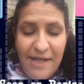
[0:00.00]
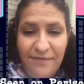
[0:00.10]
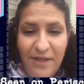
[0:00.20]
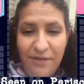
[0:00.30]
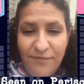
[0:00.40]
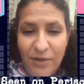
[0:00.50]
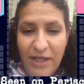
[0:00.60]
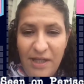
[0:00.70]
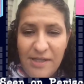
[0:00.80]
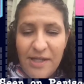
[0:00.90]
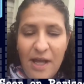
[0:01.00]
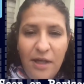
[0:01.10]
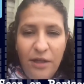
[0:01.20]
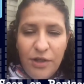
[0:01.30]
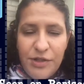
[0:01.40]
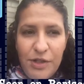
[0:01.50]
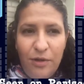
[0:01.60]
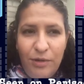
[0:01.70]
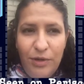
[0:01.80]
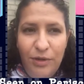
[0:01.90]
safety for kids. You know,
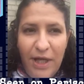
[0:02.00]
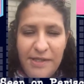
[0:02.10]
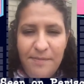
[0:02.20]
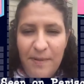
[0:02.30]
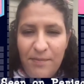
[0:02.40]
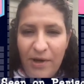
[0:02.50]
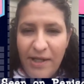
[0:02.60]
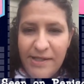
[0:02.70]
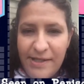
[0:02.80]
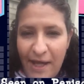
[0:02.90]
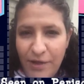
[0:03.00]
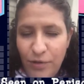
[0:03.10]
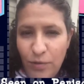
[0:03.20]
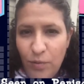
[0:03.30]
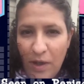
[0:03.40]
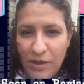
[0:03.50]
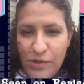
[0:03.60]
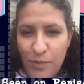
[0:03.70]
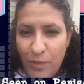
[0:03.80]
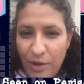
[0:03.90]
so you get to meet brands that you want
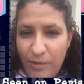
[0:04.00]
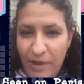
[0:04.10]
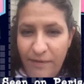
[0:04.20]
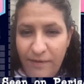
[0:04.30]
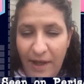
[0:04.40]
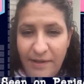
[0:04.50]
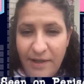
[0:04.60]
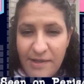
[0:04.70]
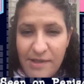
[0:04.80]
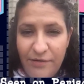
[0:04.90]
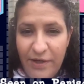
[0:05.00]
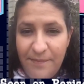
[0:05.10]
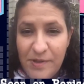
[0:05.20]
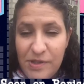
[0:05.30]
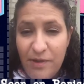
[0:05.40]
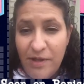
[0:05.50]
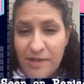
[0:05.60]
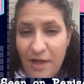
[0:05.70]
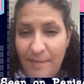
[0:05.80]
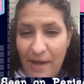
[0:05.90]
to work with. I think it's a great opportunity
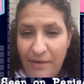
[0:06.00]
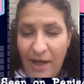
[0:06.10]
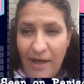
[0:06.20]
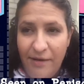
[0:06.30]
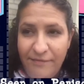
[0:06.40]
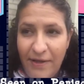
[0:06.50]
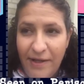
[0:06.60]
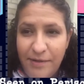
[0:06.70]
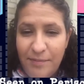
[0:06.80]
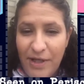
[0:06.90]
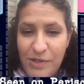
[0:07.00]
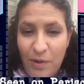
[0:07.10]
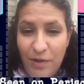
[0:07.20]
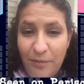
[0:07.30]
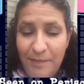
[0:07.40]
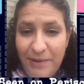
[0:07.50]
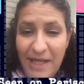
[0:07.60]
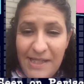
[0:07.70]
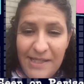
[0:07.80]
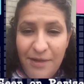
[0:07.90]
to come out and find brands all in one
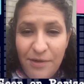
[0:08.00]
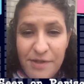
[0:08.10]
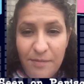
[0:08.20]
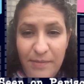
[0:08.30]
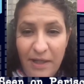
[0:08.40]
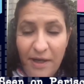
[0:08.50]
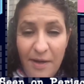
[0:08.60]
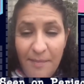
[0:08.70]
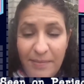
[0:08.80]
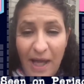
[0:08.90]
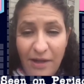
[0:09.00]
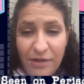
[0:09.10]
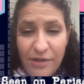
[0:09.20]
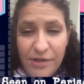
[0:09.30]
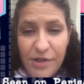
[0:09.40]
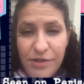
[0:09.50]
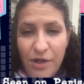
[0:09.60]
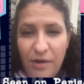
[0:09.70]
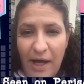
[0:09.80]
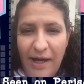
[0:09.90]
place and also meet bloggers.
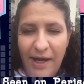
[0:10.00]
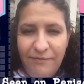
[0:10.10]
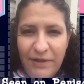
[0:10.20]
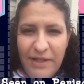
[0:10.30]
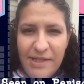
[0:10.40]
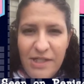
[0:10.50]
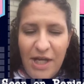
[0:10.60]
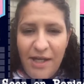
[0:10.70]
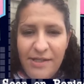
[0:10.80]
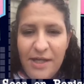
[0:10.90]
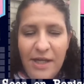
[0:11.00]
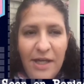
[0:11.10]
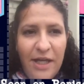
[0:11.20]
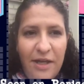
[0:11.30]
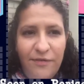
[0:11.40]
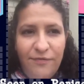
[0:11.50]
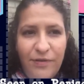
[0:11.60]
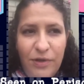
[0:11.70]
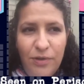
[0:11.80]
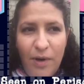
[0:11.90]
So I really suggest if
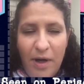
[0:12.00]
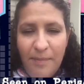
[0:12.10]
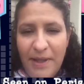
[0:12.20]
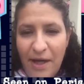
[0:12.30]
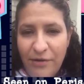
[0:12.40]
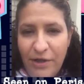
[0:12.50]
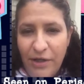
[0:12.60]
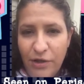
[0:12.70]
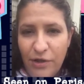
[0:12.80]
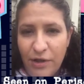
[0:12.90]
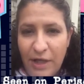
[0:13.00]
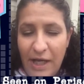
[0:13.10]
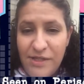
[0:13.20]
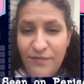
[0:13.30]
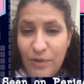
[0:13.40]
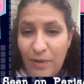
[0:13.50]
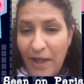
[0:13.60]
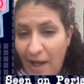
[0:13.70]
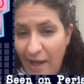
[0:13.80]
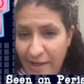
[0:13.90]
you are a blogger and you're kind of new
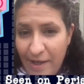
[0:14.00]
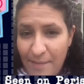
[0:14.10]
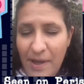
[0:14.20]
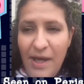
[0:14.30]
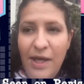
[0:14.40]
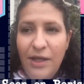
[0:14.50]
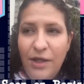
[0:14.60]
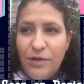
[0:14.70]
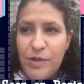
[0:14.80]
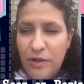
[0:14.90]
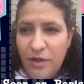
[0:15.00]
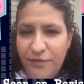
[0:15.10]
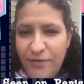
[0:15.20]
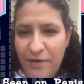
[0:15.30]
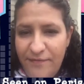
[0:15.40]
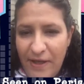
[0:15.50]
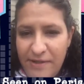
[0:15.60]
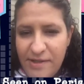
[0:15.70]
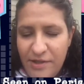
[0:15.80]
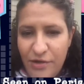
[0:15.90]
like I am, you know, to look for
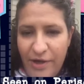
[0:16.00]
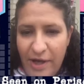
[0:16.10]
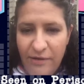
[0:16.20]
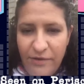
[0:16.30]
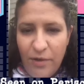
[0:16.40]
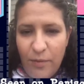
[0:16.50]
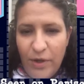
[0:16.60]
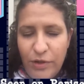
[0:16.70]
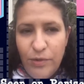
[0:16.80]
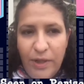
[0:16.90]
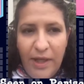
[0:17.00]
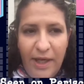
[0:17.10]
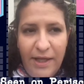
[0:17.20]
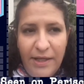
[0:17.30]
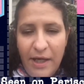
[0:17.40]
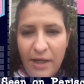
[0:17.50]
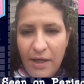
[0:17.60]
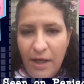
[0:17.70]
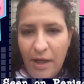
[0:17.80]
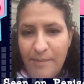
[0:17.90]
events in your area where you can
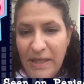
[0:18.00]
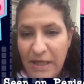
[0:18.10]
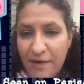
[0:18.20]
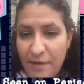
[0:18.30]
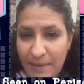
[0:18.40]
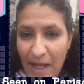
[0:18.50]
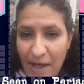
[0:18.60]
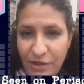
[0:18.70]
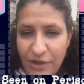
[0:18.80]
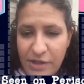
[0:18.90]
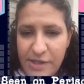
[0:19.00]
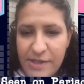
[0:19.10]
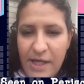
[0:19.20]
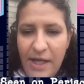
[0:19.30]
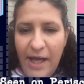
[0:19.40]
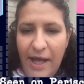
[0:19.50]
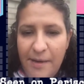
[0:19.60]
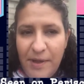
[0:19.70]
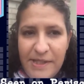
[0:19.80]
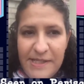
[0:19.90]
uh, meet other bloggers
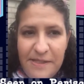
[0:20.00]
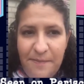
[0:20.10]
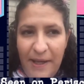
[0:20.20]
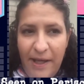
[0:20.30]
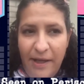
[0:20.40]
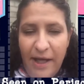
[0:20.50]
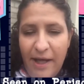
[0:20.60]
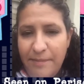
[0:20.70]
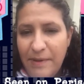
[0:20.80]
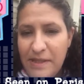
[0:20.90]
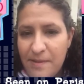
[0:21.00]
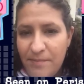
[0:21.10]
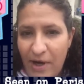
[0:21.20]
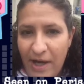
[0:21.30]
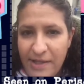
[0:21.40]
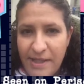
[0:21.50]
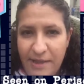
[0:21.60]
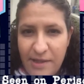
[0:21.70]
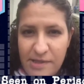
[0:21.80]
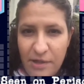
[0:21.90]
and participate and meet some brands. I
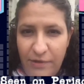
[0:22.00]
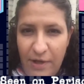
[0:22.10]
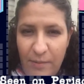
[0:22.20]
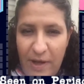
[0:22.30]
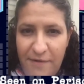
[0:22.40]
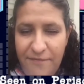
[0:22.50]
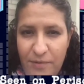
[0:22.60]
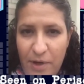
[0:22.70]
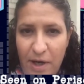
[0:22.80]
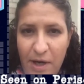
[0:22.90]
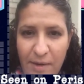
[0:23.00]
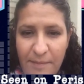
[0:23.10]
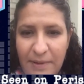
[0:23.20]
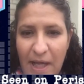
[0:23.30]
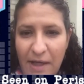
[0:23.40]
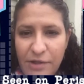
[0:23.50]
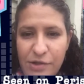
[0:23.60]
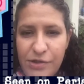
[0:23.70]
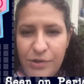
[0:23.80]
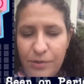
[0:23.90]
think it's a great way for
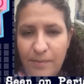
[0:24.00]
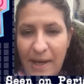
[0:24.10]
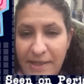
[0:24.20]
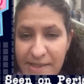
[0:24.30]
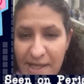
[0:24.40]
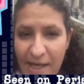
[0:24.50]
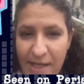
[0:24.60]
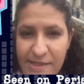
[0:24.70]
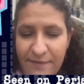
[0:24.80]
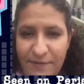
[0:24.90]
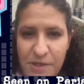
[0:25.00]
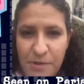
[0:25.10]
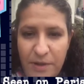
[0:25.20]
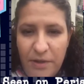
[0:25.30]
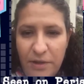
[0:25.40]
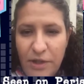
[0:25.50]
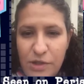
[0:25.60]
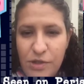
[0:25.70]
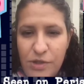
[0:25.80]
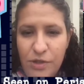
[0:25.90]
bloggers to monetize if that's what they're looking
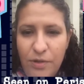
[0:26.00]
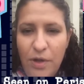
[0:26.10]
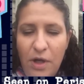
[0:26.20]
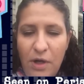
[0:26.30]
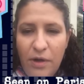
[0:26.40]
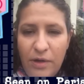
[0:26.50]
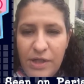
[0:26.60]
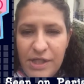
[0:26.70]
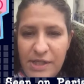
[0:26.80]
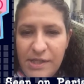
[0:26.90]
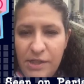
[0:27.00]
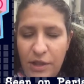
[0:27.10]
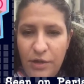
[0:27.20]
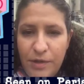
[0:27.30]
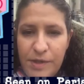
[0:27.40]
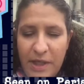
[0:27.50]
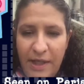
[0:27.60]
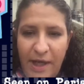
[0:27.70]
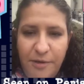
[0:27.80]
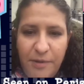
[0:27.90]
to do, or just, you know, to
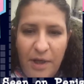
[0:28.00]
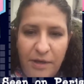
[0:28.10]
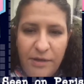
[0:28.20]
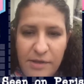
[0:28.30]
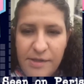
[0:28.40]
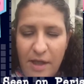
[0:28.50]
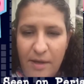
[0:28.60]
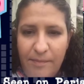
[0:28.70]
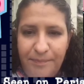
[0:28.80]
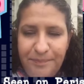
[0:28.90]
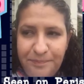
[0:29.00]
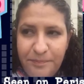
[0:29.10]
connect with others. Um,